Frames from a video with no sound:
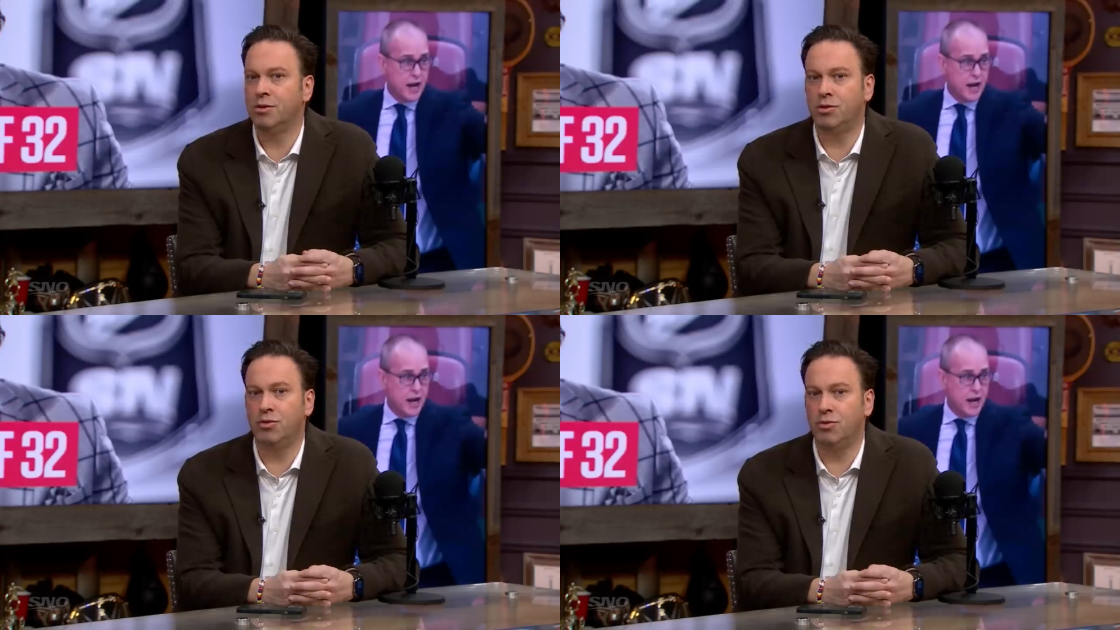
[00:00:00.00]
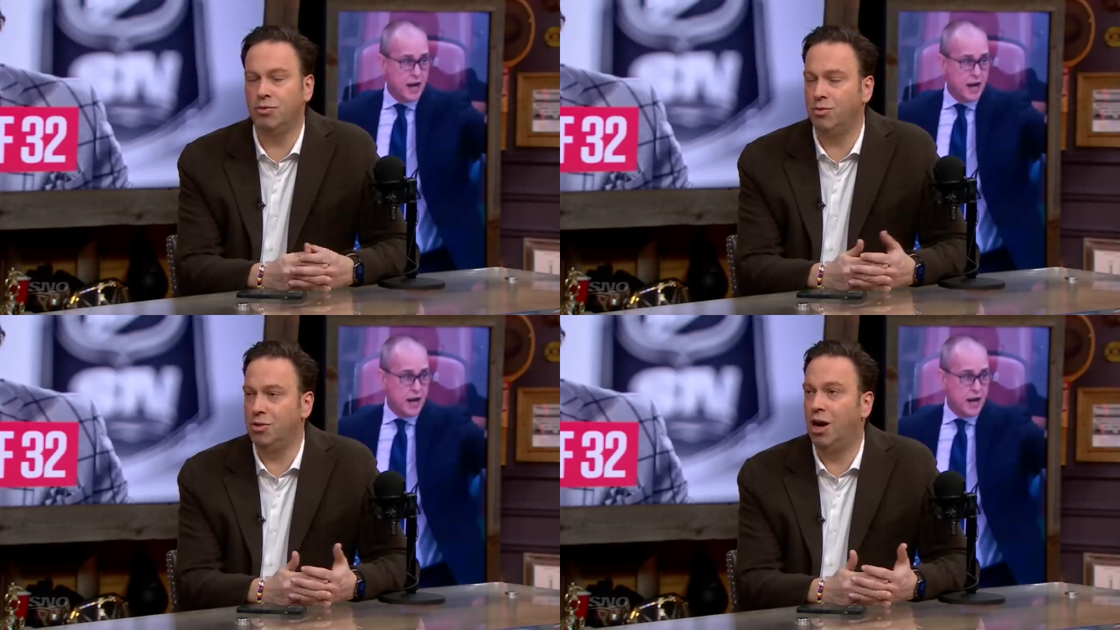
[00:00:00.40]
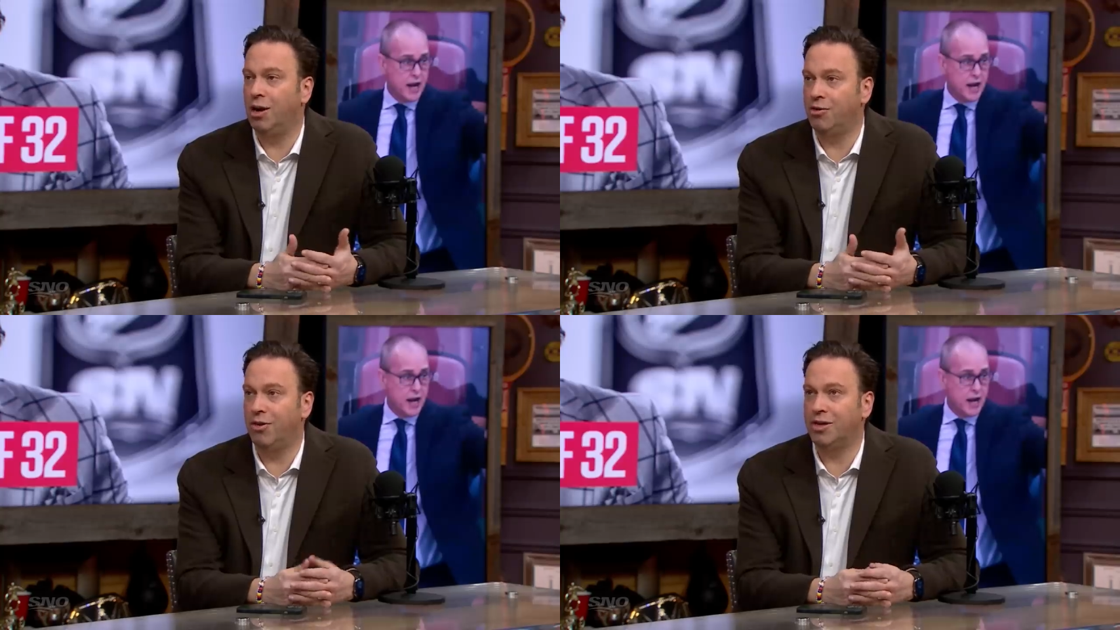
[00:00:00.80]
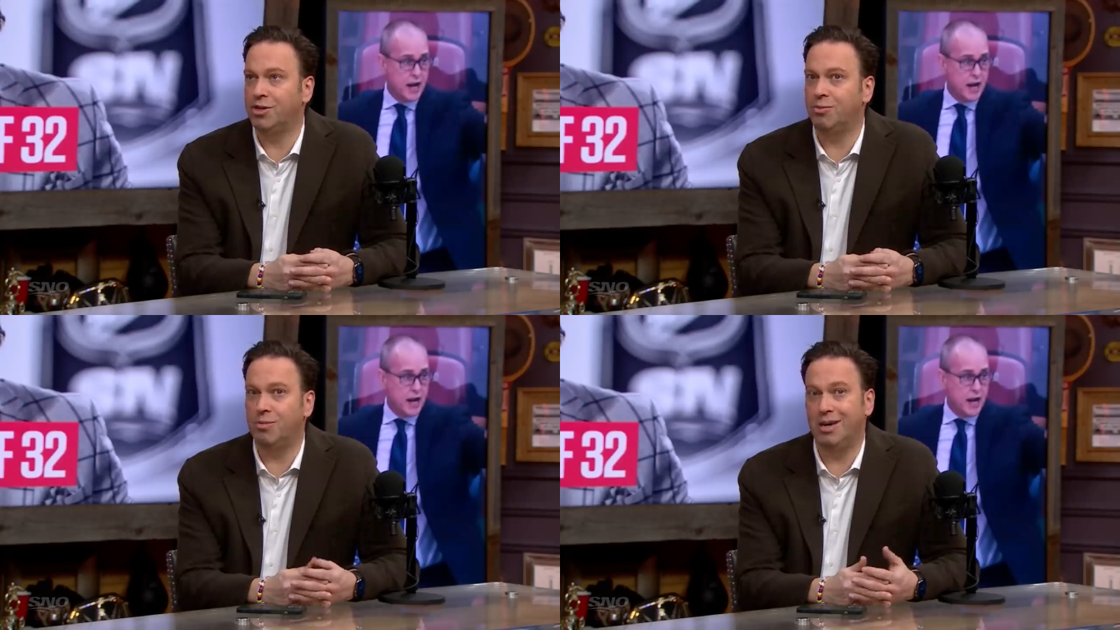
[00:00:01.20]
Speaker 1: to not
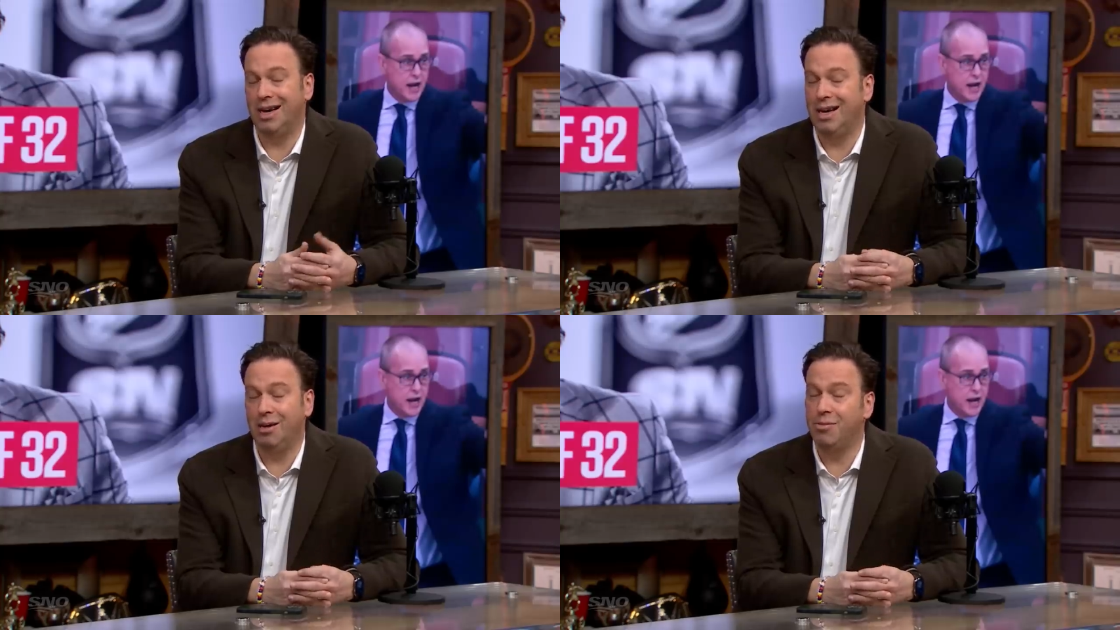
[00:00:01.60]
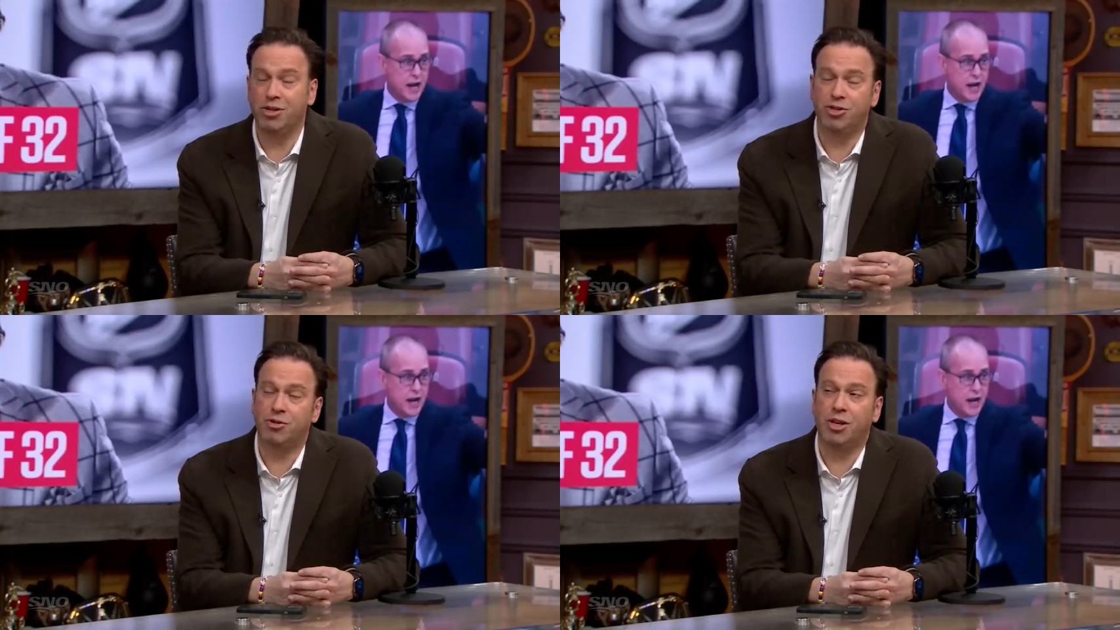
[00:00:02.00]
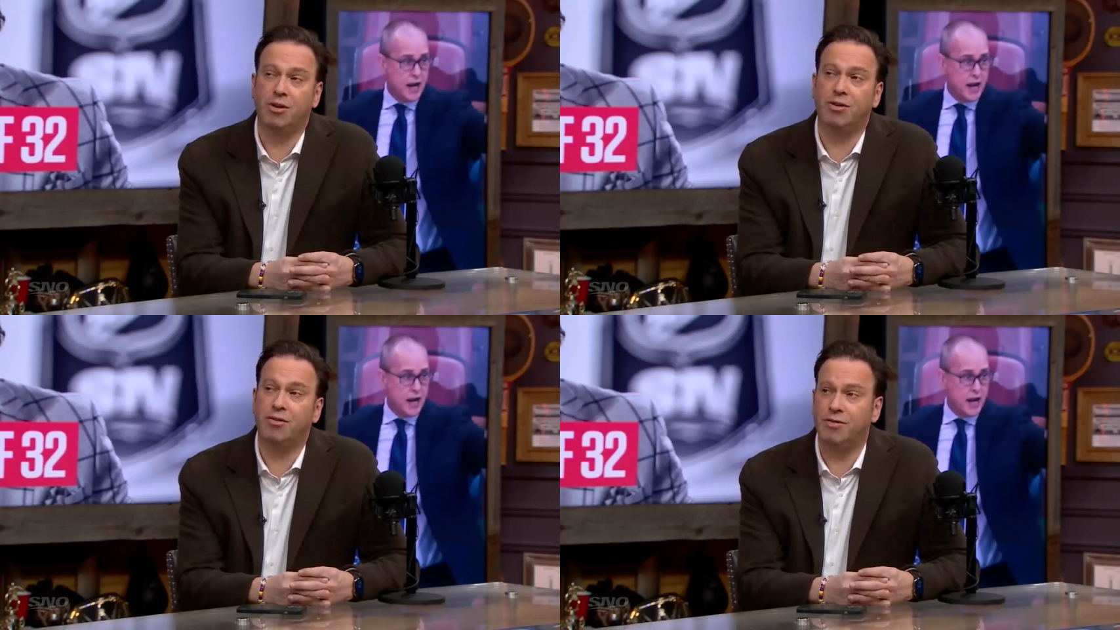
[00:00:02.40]
dress him, I'm not sure they could